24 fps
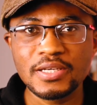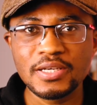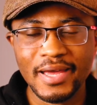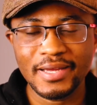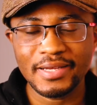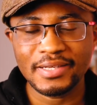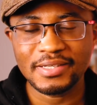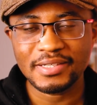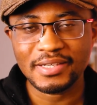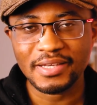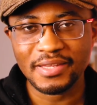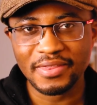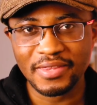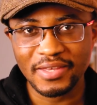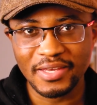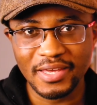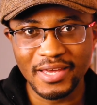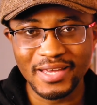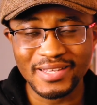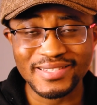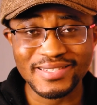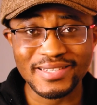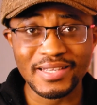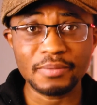And the
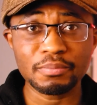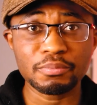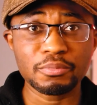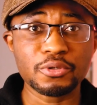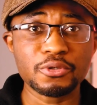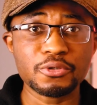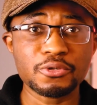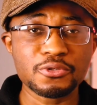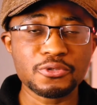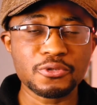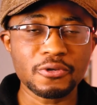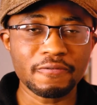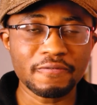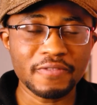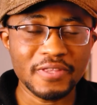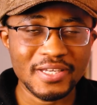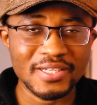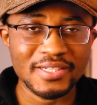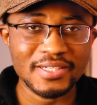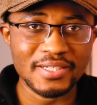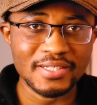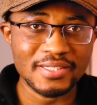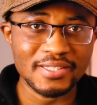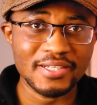examples of
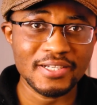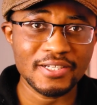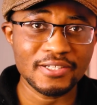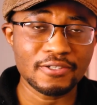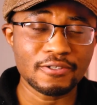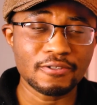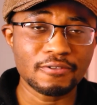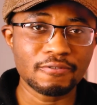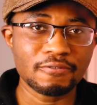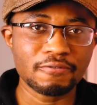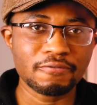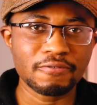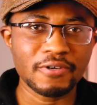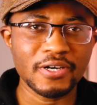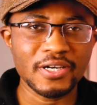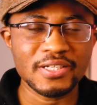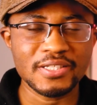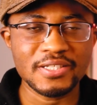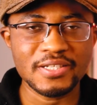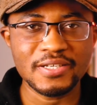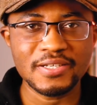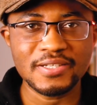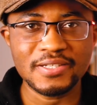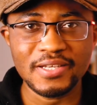these internal
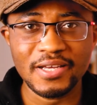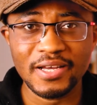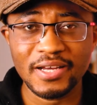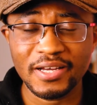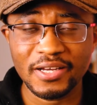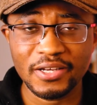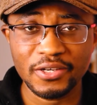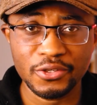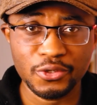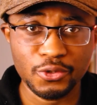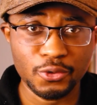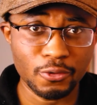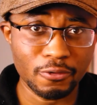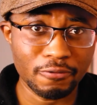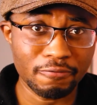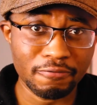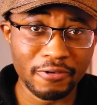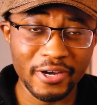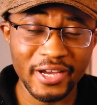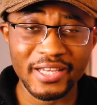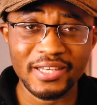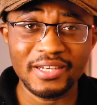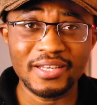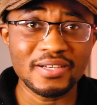factors are your
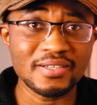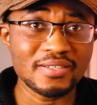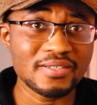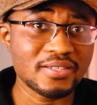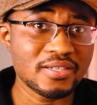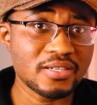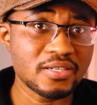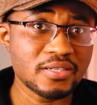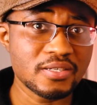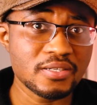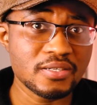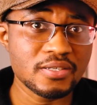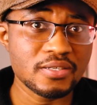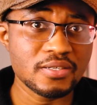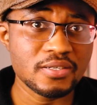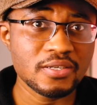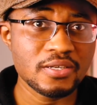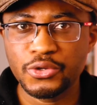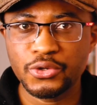finances,